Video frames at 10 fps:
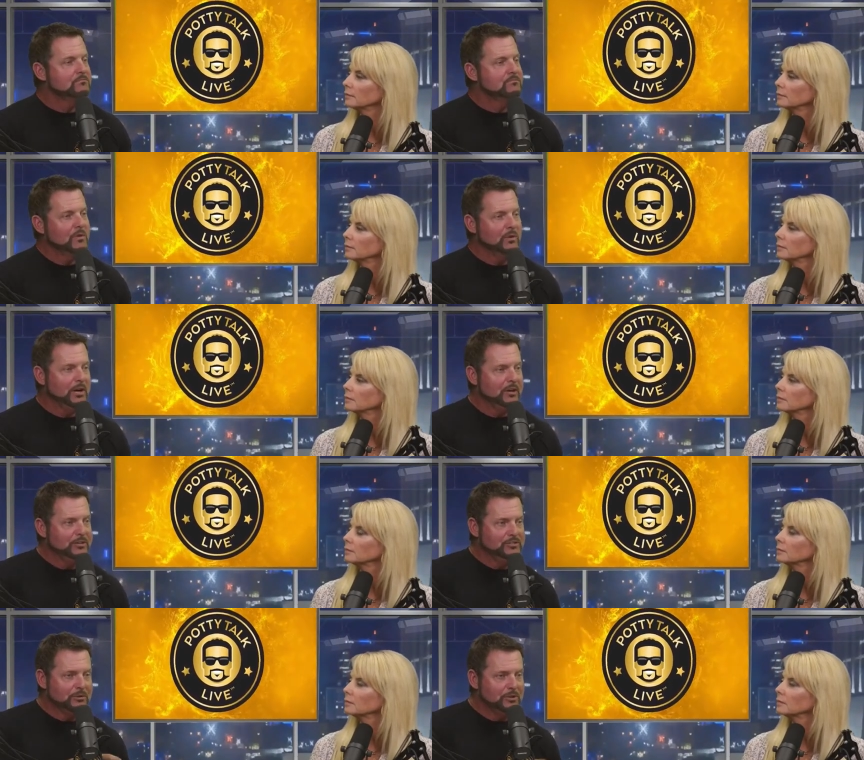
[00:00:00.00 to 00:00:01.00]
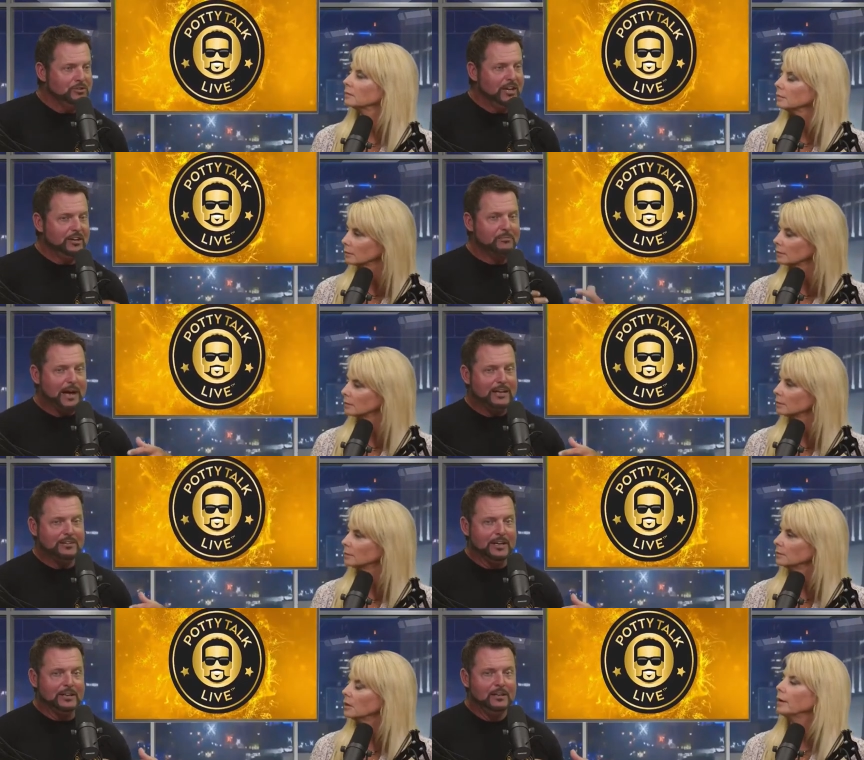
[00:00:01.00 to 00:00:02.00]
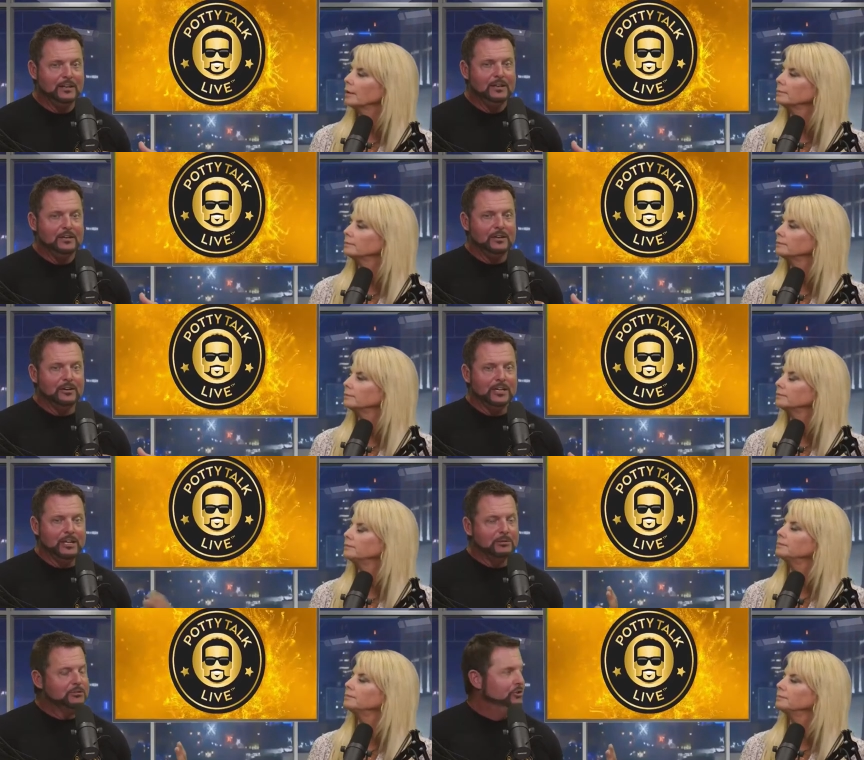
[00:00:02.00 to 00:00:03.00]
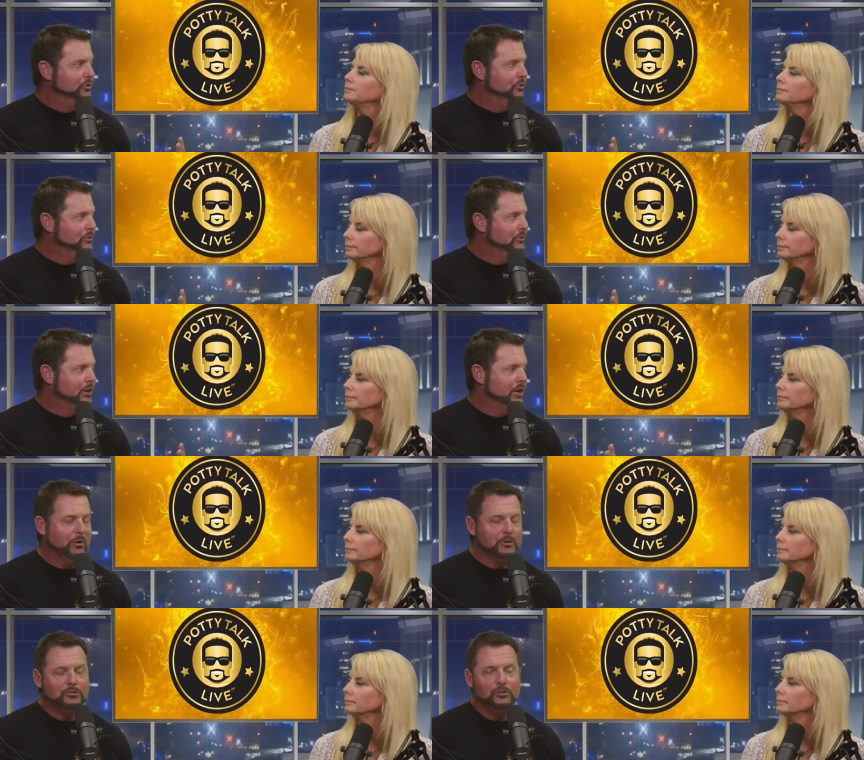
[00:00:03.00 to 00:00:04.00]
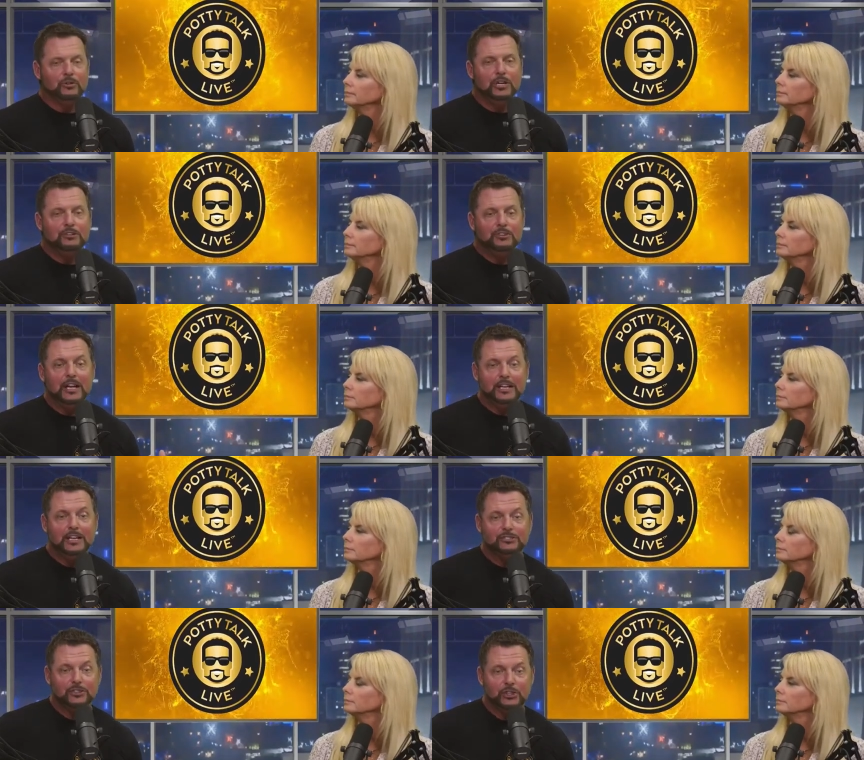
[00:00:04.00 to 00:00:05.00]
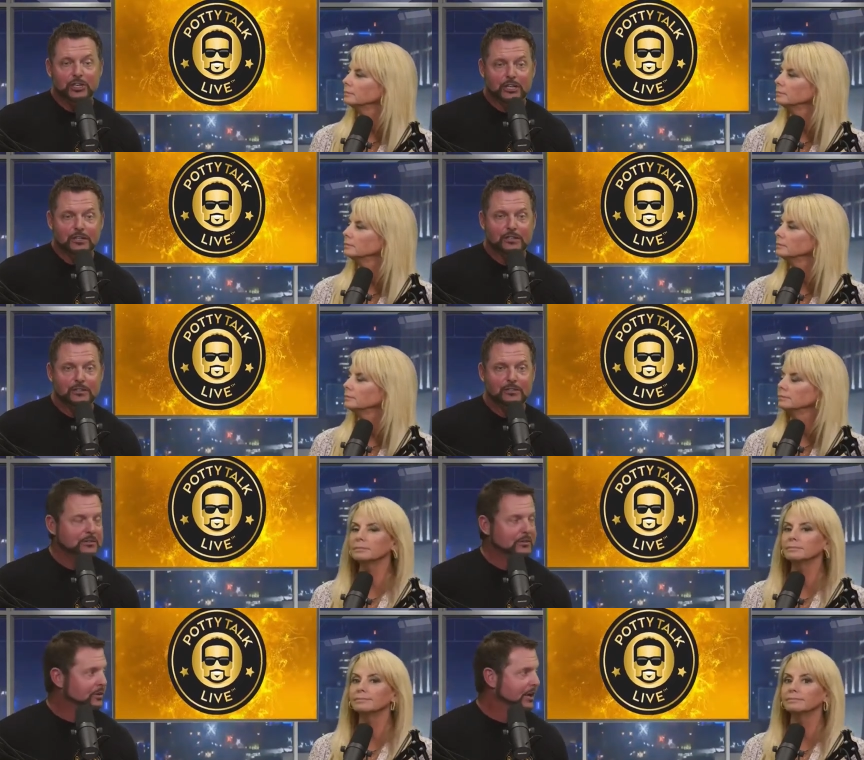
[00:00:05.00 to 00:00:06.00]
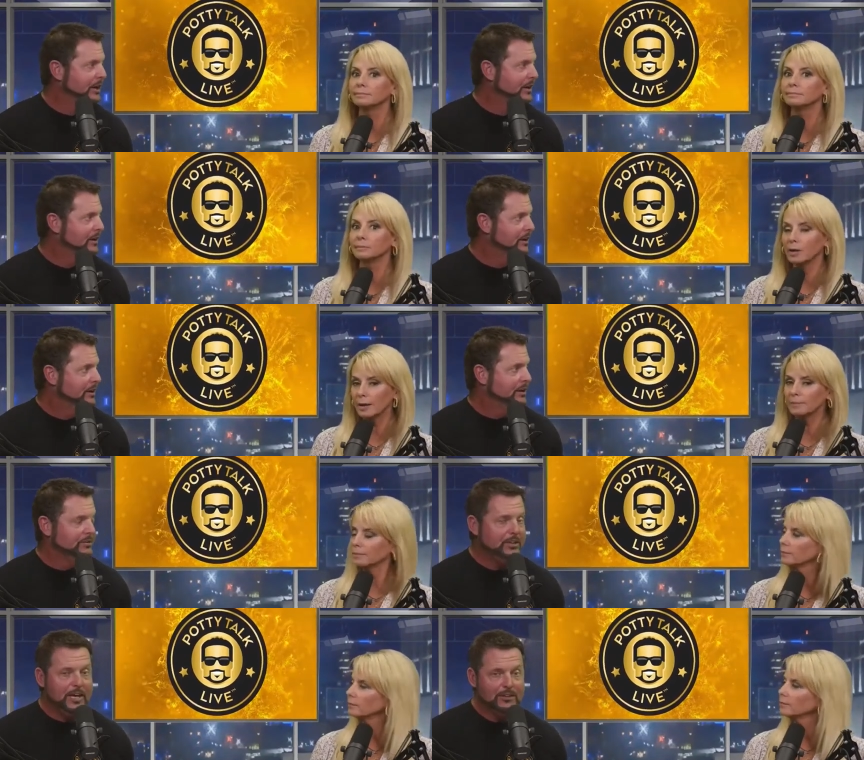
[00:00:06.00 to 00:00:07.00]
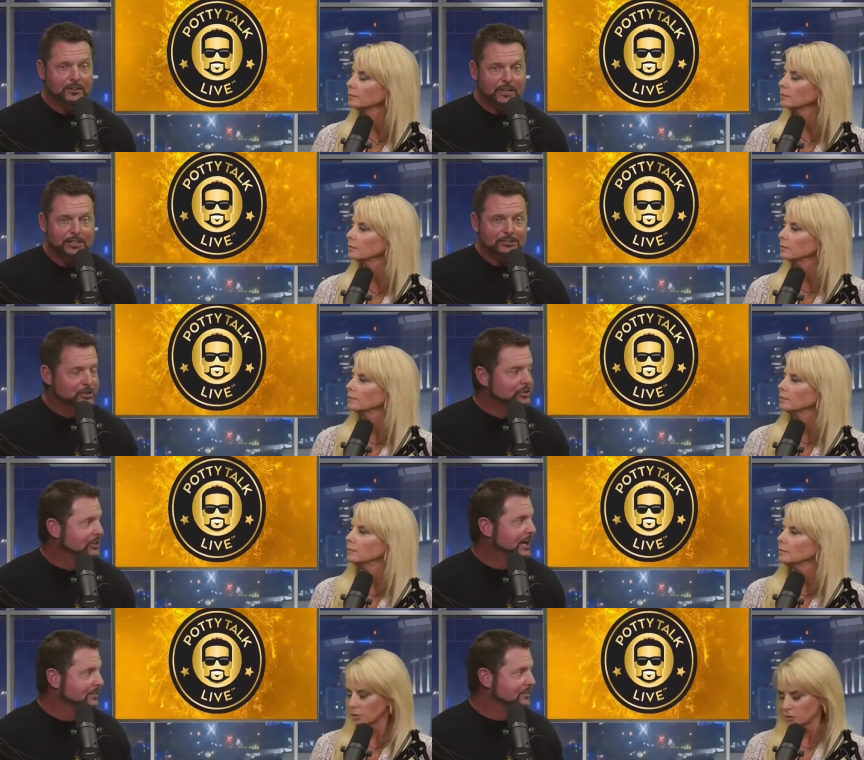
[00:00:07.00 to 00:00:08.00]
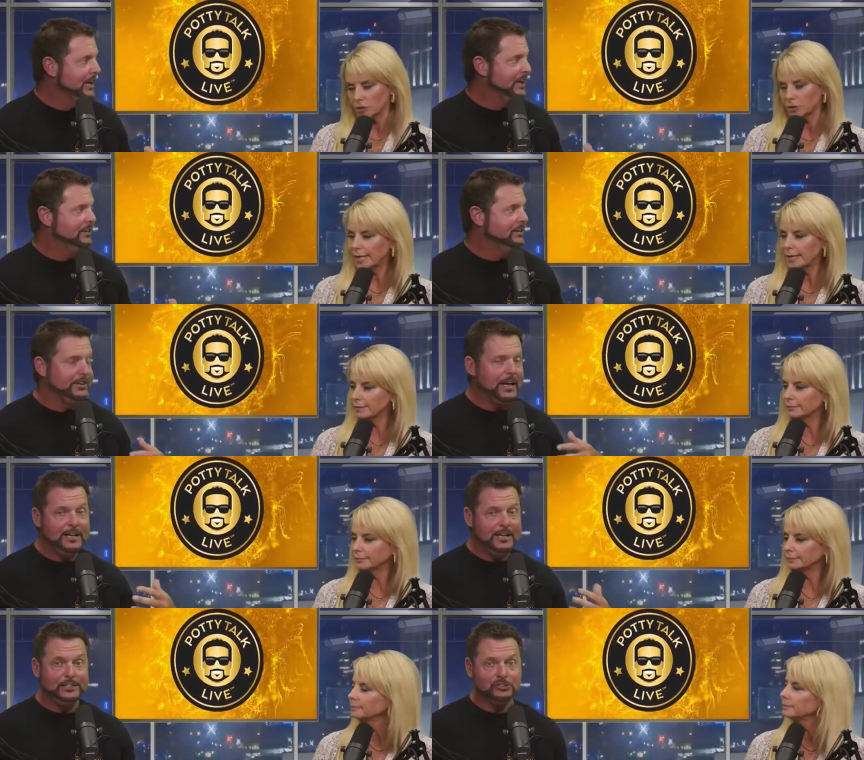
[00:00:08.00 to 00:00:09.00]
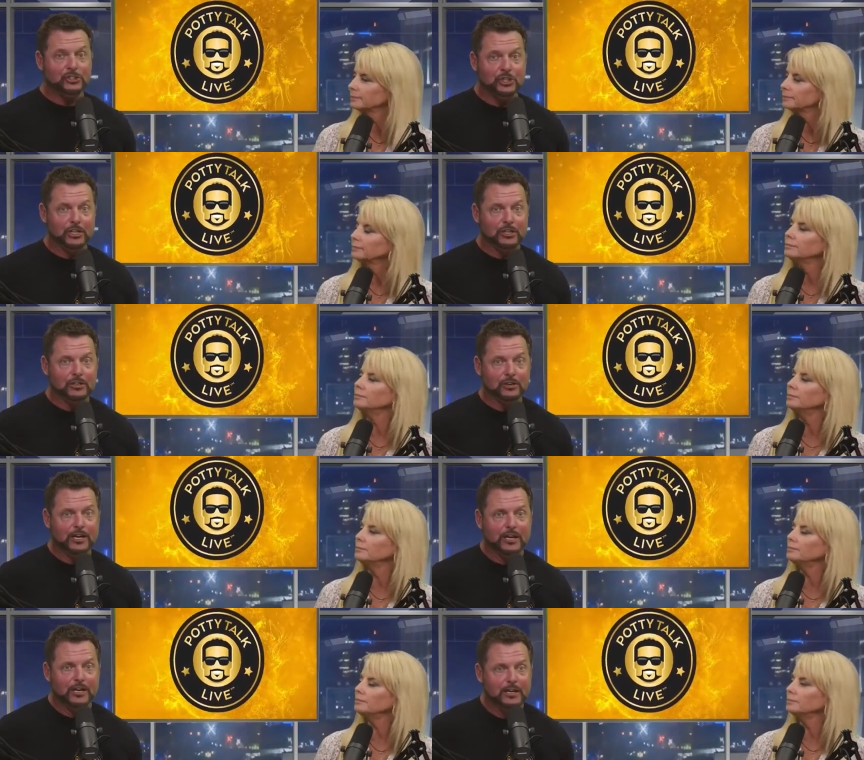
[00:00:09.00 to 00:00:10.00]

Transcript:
Speaker 1: well, is it good debt or bad debt? Okay. Okay. Number mm-hmm. 2 mm-hmm. Okay. Point two. Debt is good. Mm-hmm. Okay. Okay. Debt. There is good debt. There's debt, good debt. Debt is good. Mm-hmm. Okay.